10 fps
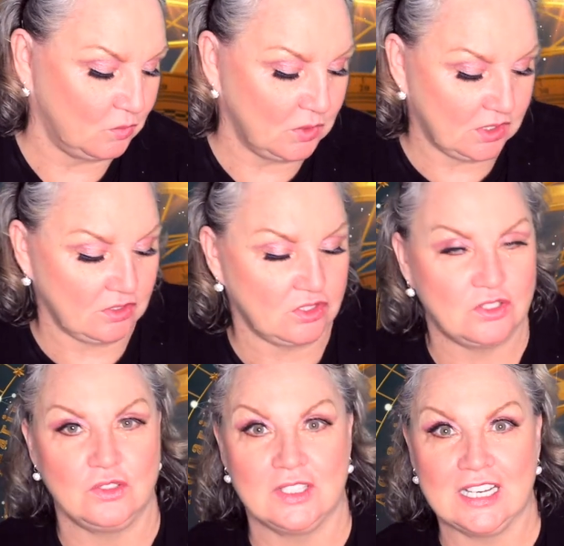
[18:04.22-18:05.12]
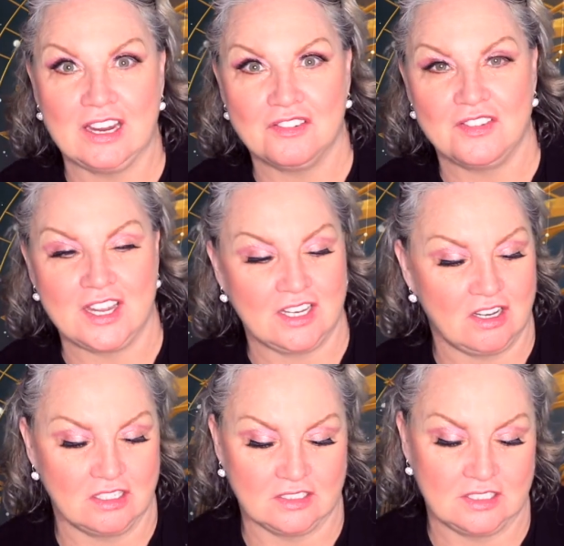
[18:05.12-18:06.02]
We're going to do the clarifying
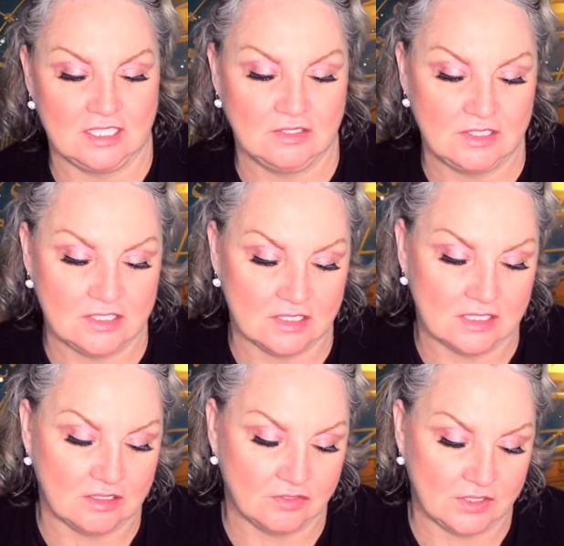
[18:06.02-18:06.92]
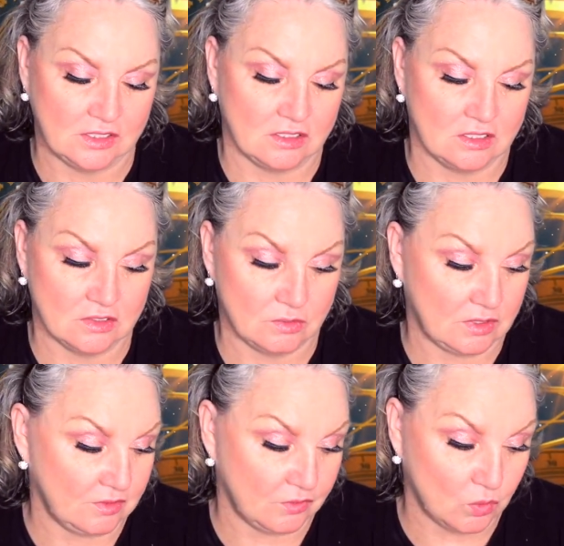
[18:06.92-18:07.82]
cards now. These are clarifying cards.
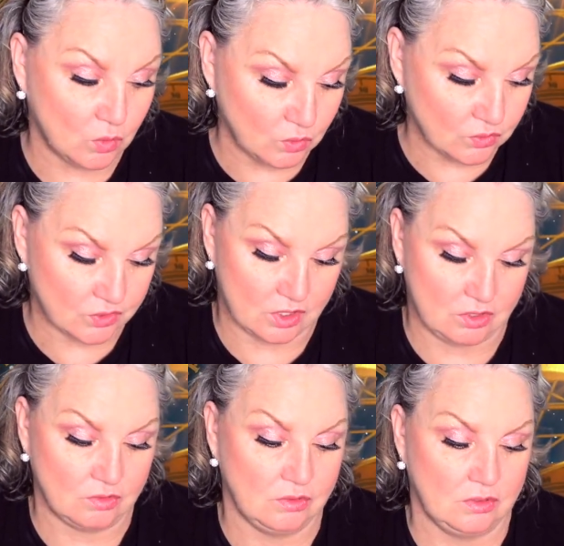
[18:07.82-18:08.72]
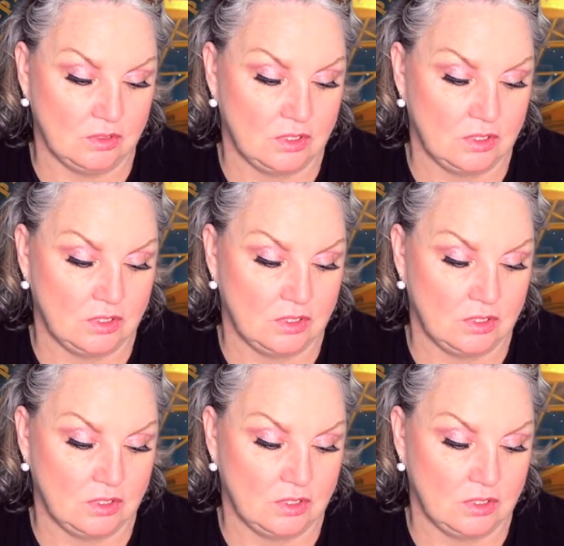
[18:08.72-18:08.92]
I've also